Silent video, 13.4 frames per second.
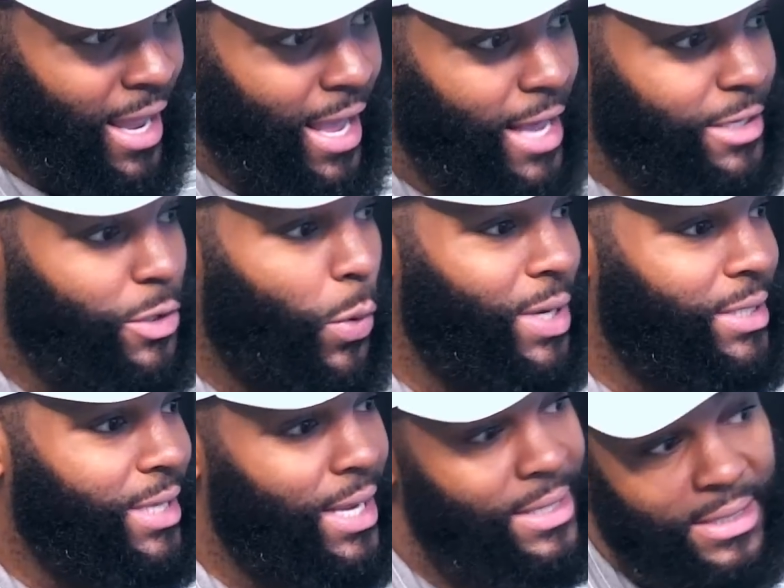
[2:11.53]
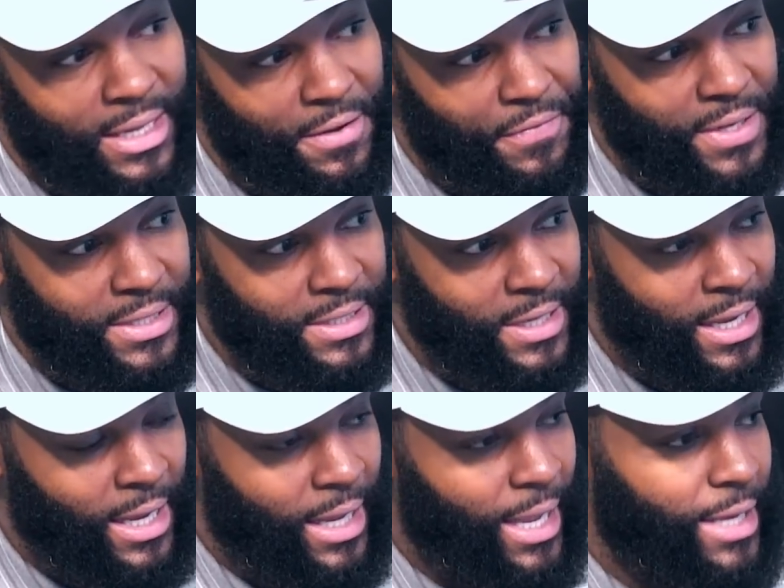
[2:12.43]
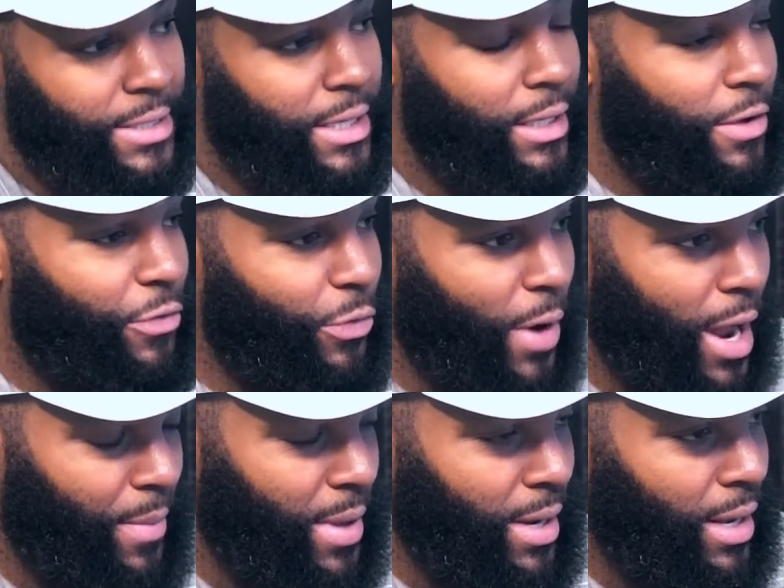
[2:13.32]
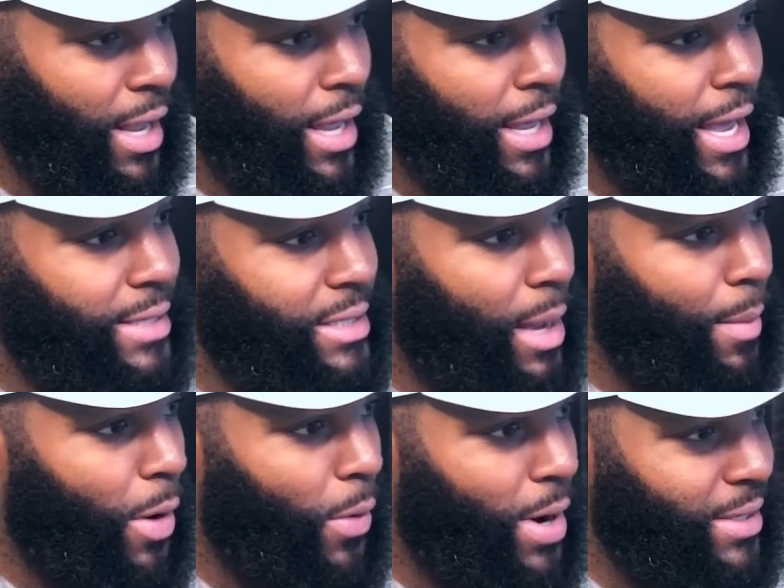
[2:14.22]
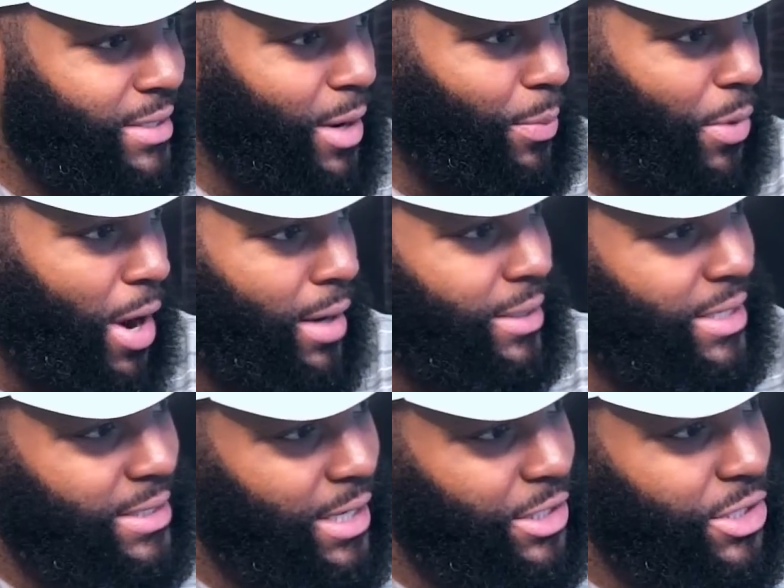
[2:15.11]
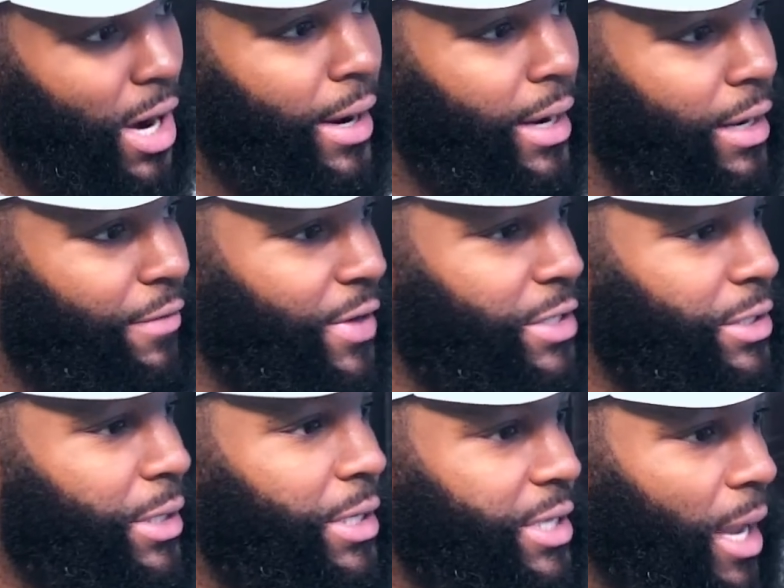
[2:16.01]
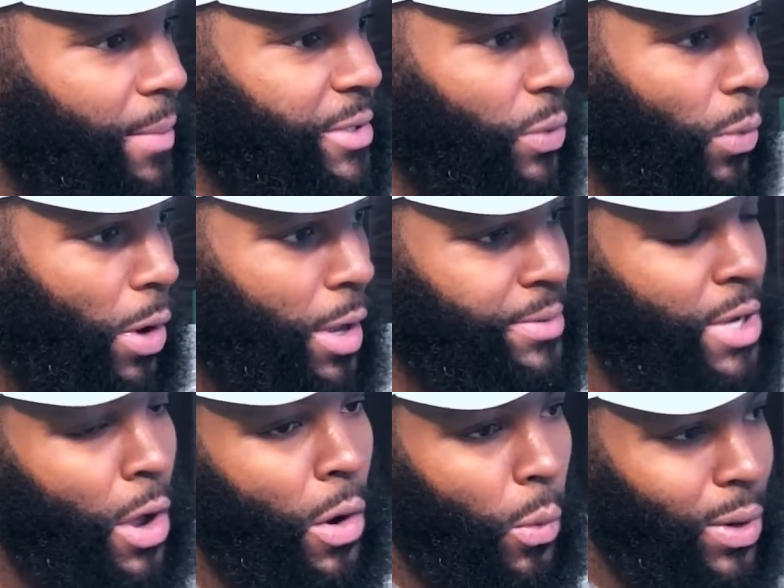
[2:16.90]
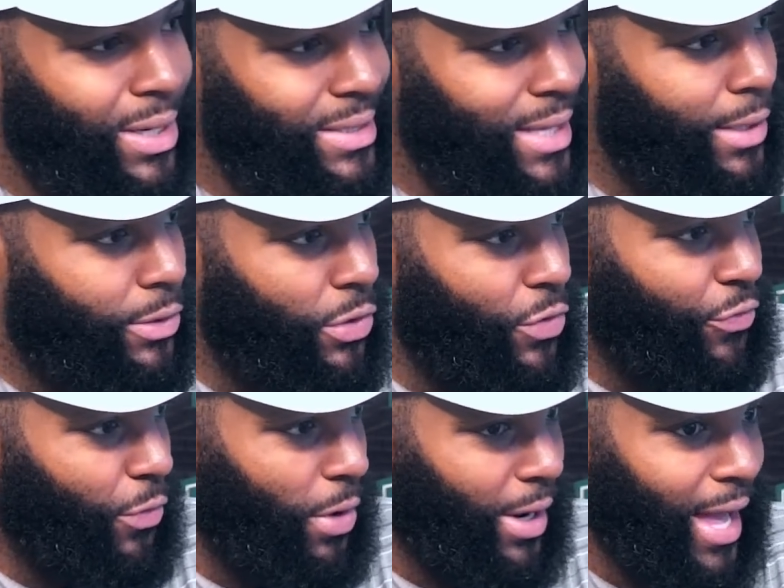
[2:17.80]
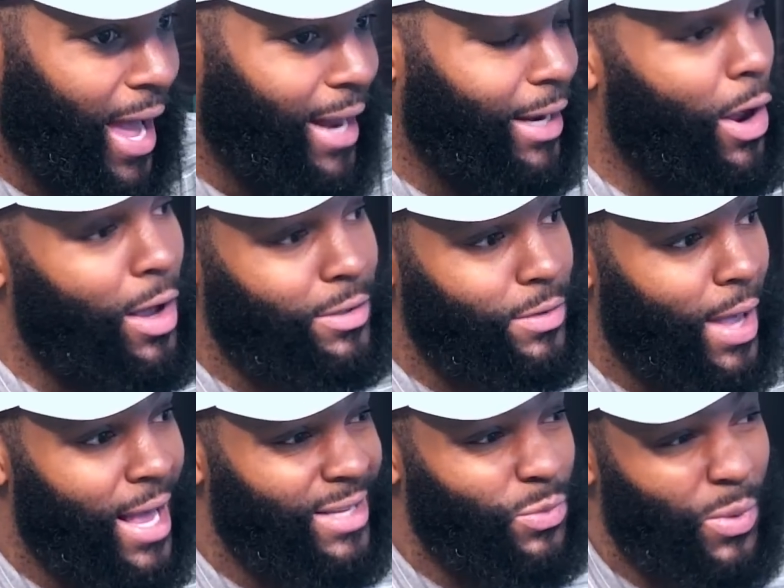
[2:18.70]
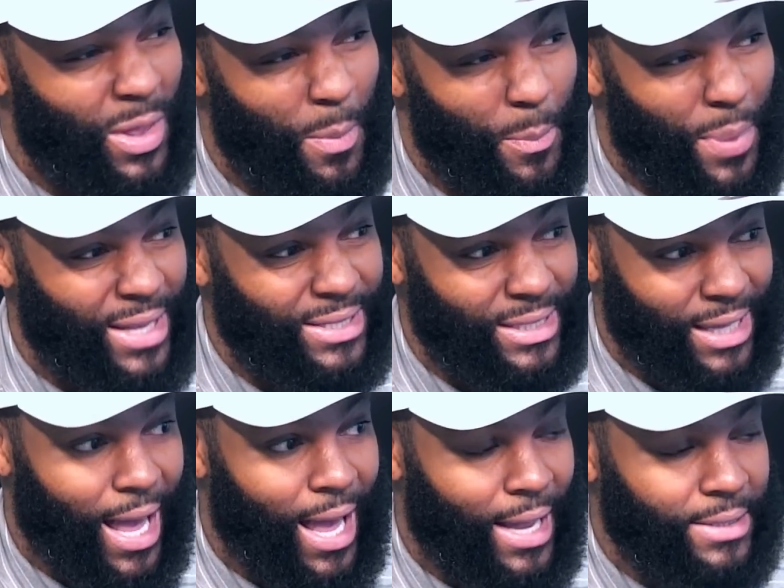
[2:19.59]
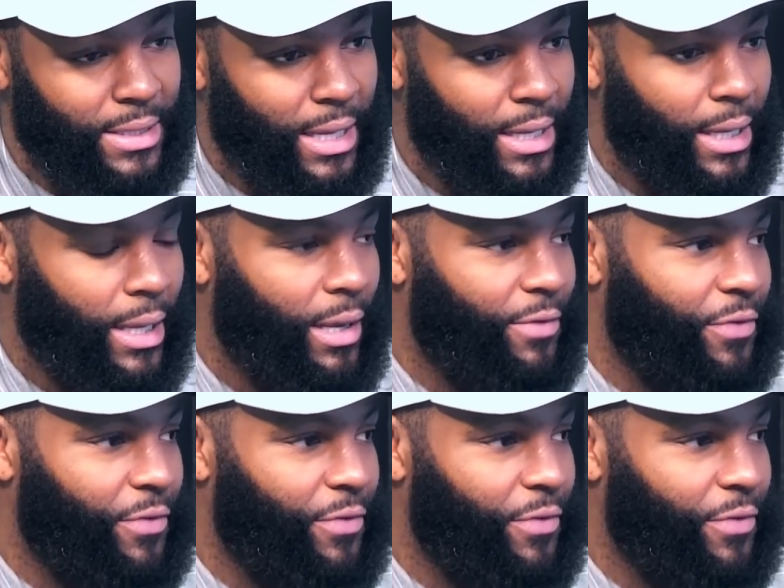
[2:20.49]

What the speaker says: he has Quintez Cephas, he has Khalif Raymond, he has Amon-Ra St. Brown, DJ Chark, and eventually Jameson Williams. What does that do for a guy that also has one of the best lines in the